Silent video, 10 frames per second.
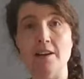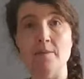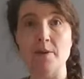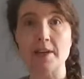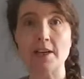
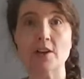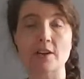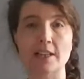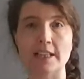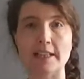We
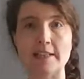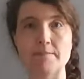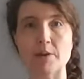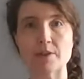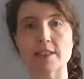currently
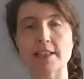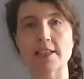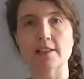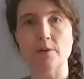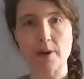mostly
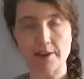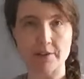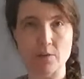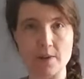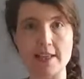go out
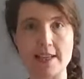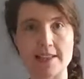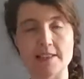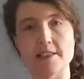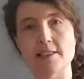on the
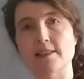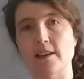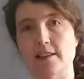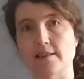weekends